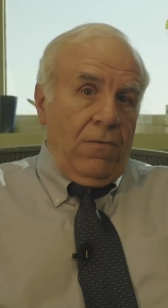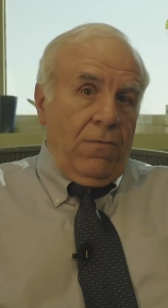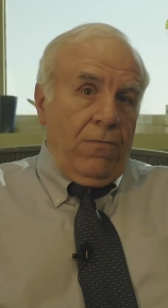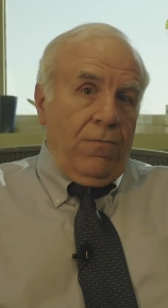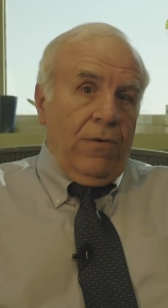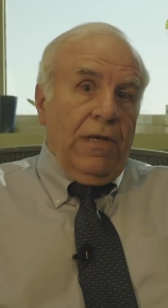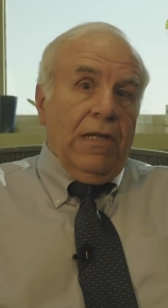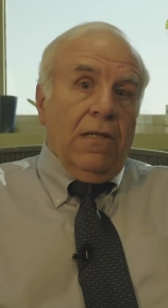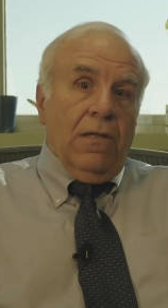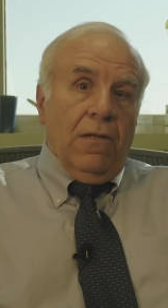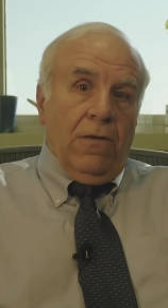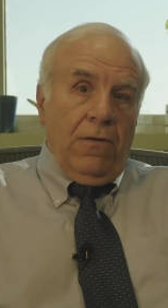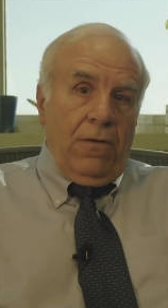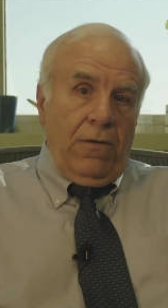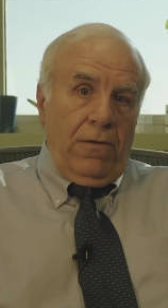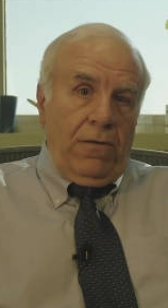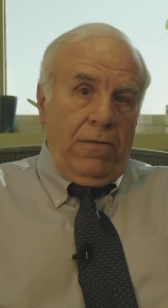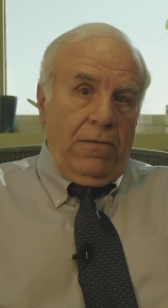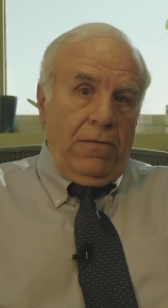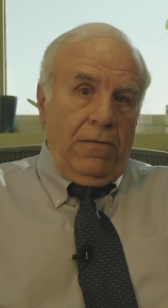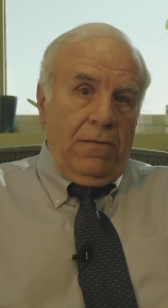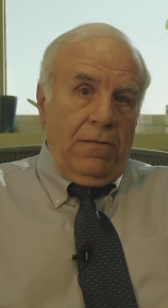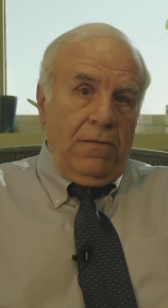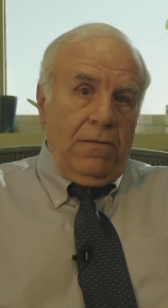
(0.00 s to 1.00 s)
We
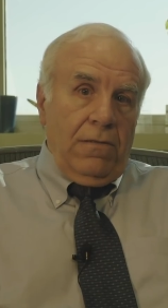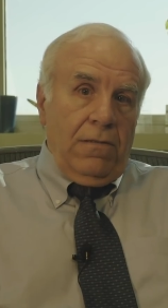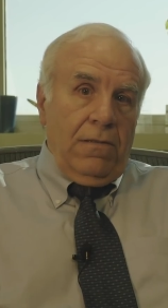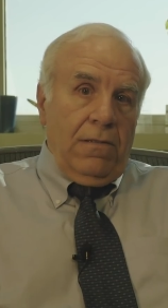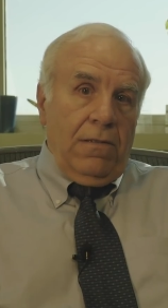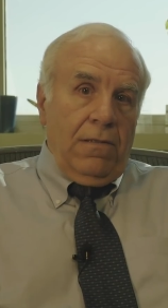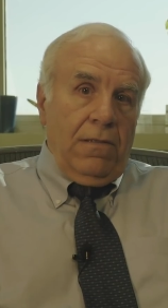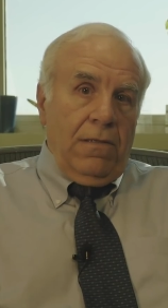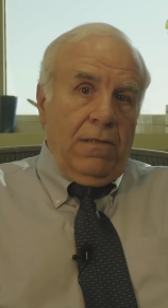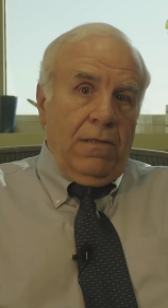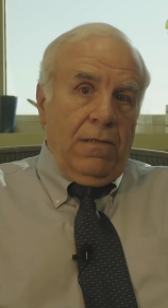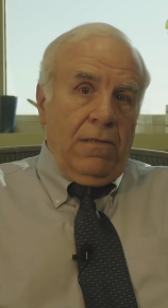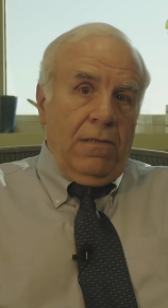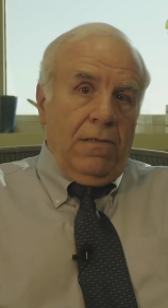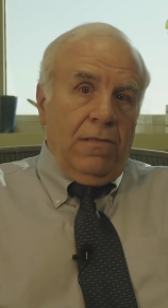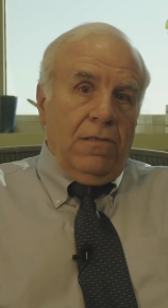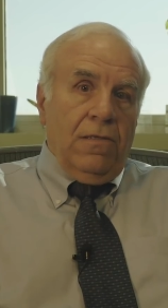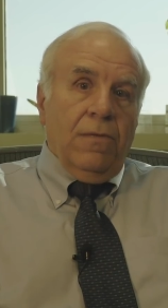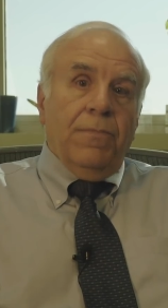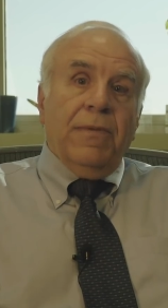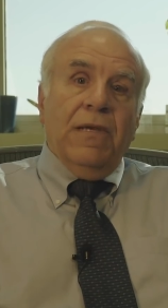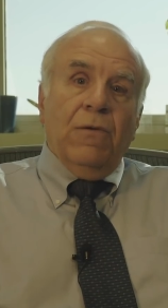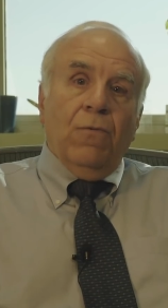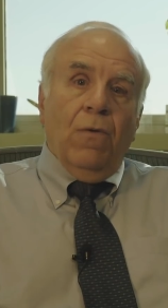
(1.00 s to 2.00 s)
learn
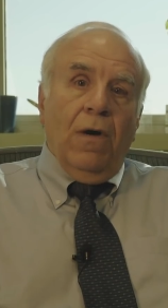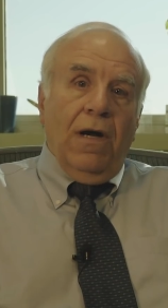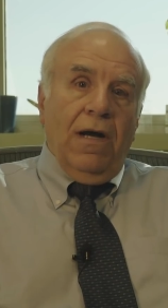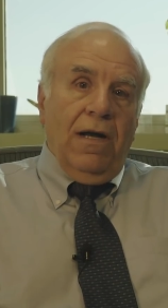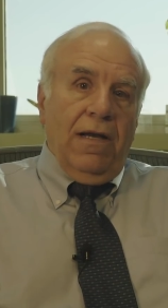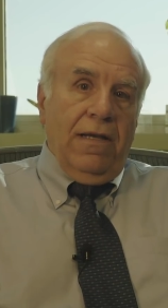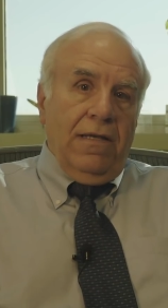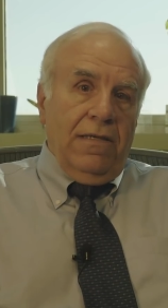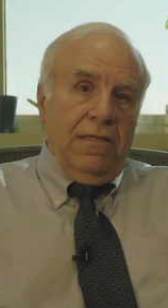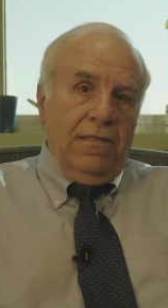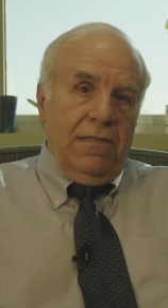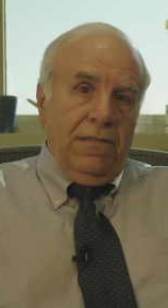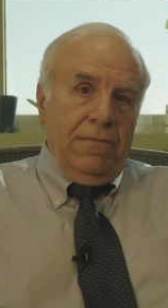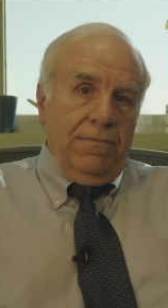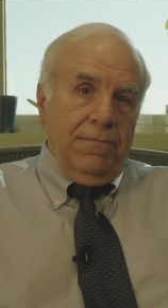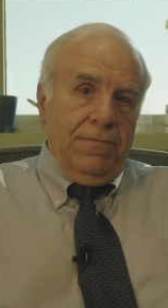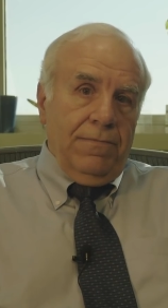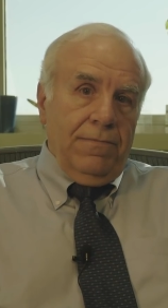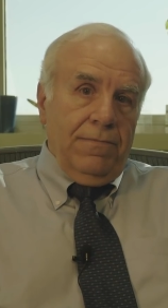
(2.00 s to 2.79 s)
to be wise.